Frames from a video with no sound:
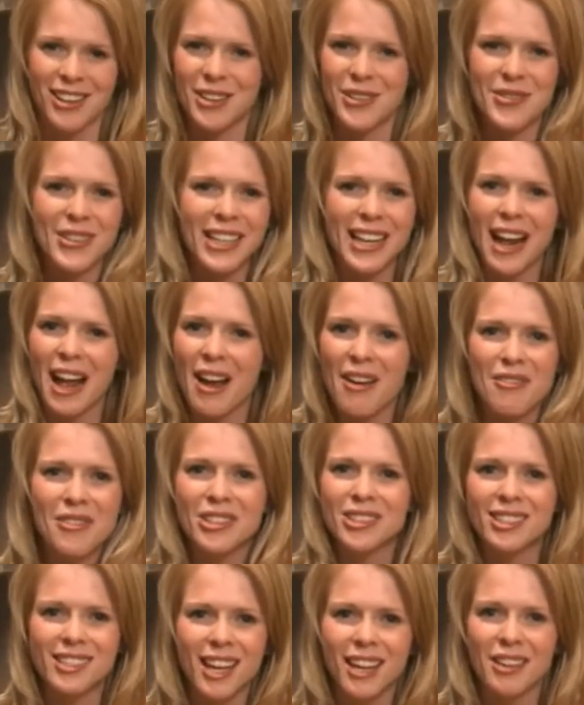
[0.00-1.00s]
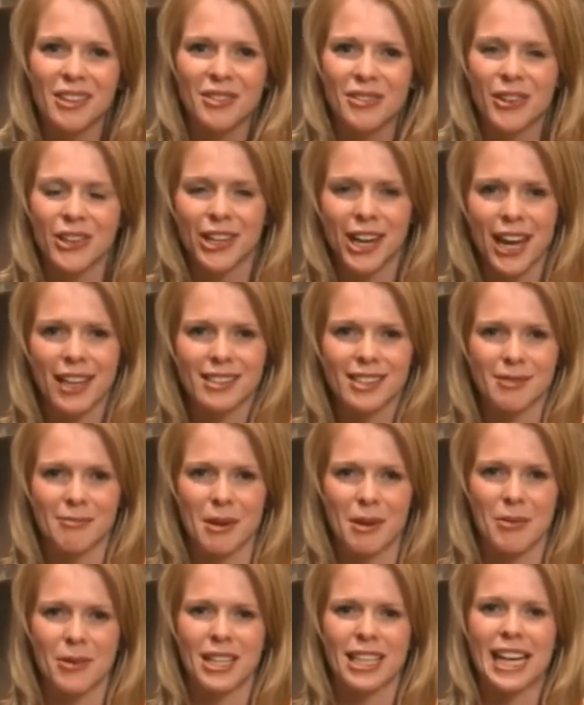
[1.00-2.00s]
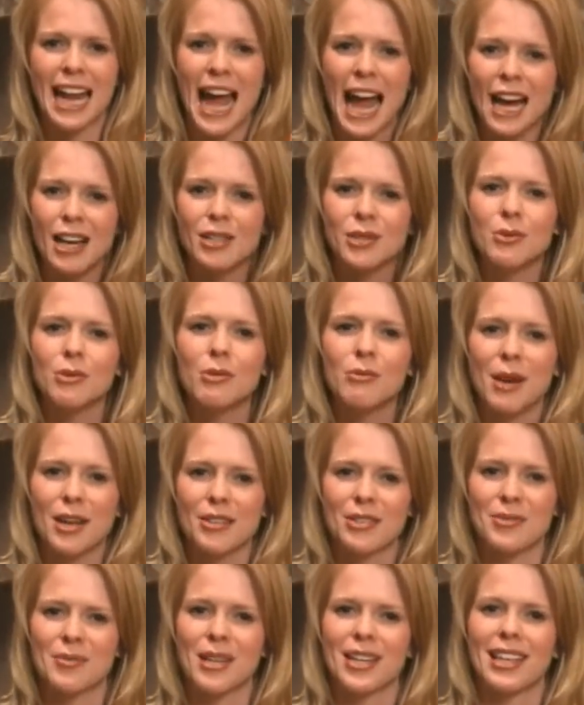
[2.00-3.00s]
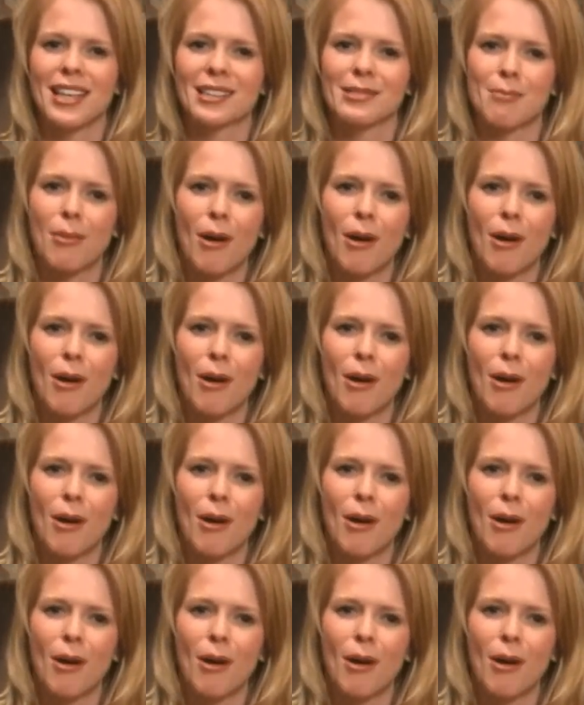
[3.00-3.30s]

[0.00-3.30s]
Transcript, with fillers: Who would ever settle for an estimate when an actual measurement is